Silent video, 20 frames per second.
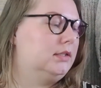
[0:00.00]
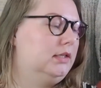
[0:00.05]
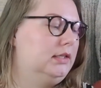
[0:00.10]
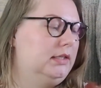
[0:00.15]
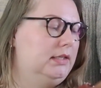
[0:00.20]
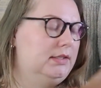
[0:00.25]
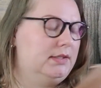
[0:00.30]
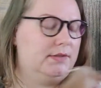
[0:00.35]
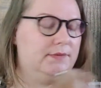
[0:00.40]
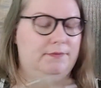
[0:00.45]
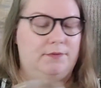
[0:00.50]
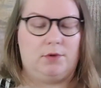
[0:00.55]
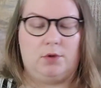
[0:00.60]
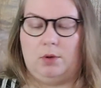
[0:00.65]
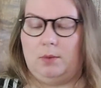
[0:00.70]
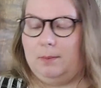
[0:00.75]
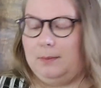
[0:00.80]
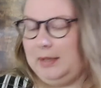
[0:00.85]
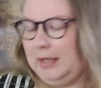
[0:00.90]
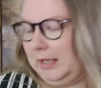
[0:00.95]
It's
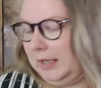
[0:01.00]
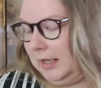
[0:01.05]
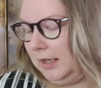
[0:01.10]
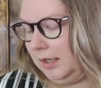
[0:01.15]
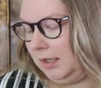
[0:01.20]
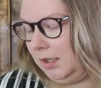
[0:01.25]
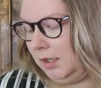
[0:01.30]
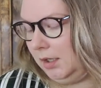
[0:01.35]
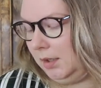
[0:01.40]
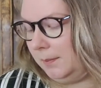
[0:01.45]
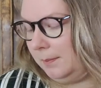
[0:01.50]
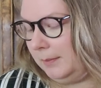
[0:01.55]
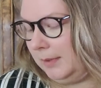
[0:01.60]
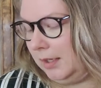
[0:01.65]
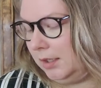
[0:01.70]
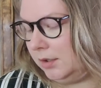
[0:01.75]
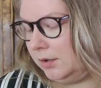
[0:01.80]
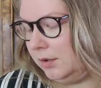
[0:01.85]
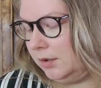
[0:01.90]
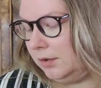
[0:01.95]
from a
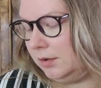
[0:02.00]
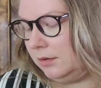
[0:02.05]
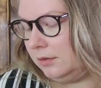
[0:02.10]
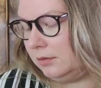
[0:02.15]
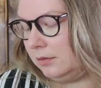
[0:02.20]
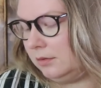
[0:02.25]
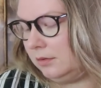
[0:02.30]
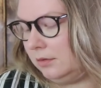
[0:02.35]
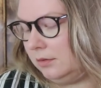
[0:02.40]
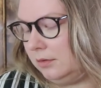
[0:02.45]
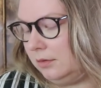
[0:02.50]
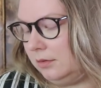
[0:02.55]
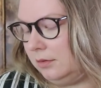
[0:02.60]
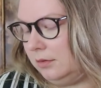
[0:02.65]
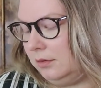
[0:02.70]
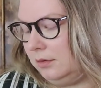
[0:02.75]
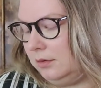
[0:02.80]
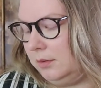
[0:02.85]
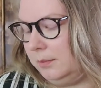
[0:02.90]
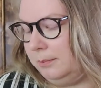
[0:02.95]
maker
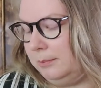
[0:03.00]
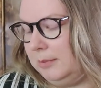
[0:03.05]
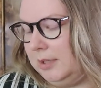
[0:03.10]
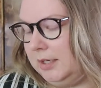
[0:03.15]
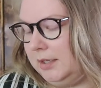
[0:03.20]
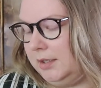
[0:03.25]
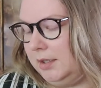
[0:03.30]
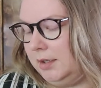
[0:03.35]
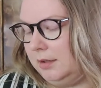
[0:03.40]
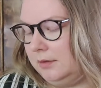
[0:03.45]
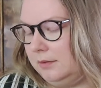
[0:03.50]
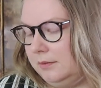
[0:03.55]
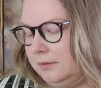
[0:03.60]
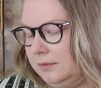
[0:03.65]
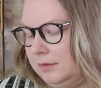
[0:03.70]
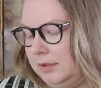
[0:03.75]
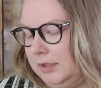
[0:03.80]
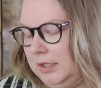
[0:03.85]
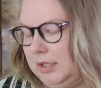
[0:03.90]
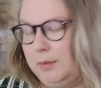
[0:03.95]
called
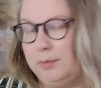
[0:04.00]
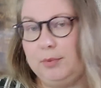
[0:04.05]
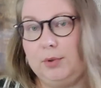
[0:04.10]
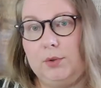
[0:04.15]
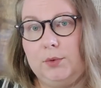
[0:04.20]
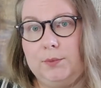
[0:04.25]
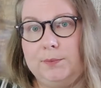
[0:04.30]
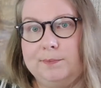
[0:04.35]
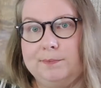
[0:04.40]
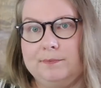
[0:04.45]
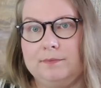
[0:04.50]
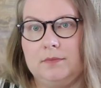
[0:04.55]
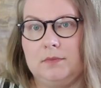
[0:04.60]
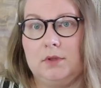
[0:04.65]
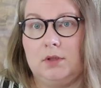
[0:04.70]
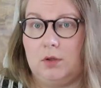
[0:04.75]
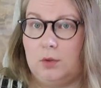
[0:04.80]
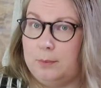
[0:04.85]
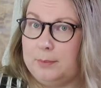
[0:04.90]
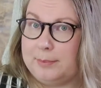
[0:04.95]
Bayanhippo,
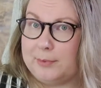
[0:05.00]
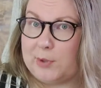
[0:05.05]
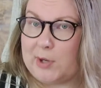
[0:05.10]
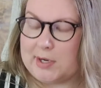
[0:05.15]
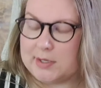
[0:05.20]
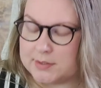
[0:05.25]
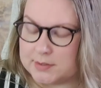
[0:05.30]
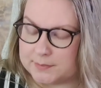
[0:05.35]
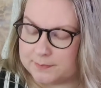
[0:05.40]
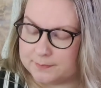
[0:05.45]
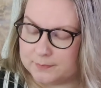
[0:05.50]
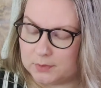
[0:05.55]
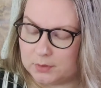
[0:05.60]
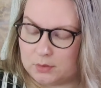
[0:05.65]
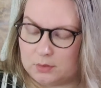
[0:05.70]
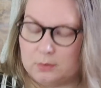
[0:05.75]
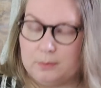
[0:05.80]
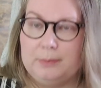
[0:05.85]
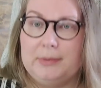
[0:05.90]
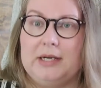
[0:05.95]
or brand
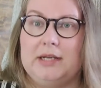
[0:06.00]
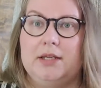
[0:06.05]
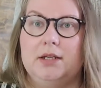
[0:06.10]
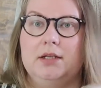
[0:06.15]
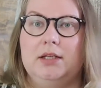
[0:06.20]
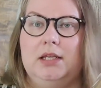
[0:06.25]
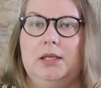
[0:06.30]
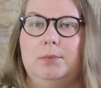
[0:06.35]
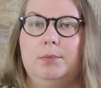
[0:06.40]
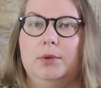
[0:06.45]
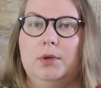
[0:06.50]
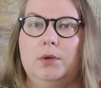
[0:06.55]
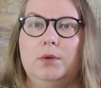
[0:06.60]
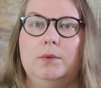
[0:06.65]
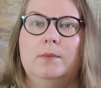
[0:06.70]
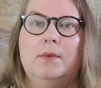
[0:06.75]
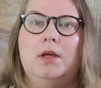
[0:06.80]
called Bayanhippo,